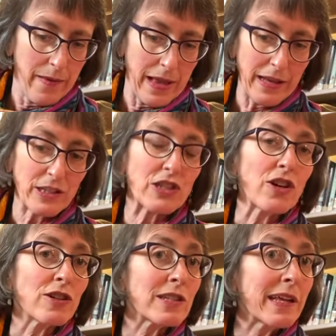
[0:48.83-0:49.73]
It
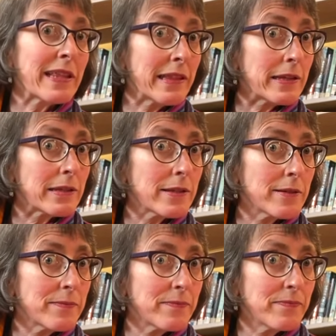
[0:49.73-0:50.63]
starts like this.
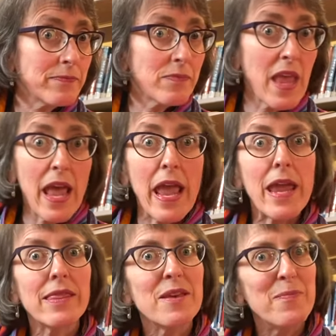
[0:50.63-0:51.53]

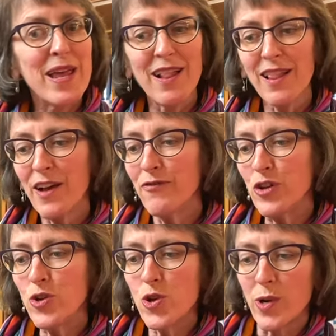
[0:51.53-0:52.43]
In the middle of
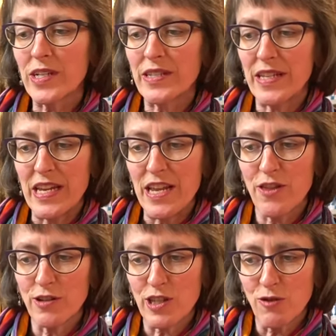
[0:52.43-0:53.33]
New York City,
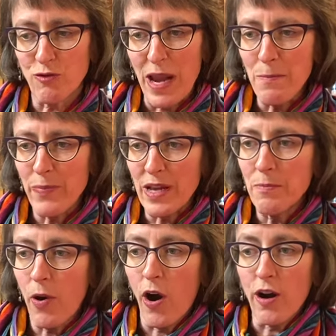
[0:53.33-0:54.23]
there's a great
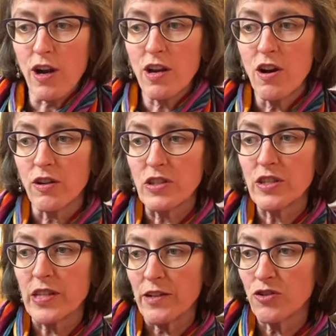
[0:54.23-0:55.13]
big park called
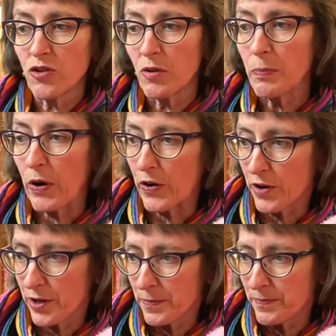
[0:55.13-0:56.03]
Central
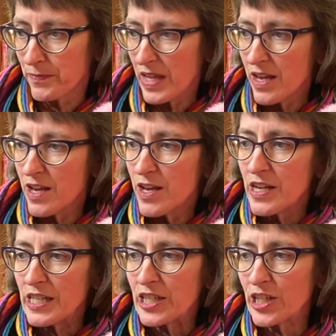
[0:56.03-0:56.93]
Park.
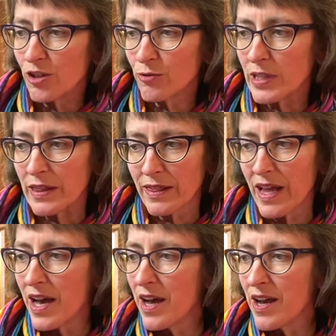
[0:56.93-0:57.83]
Children
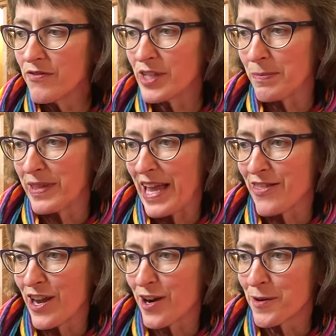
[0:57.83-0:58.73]
love to play
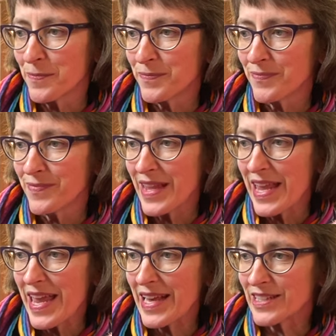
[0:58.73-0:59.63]
there.
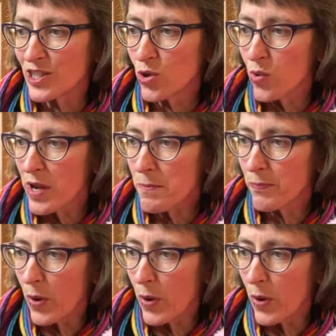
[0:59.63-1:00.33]
It has a toy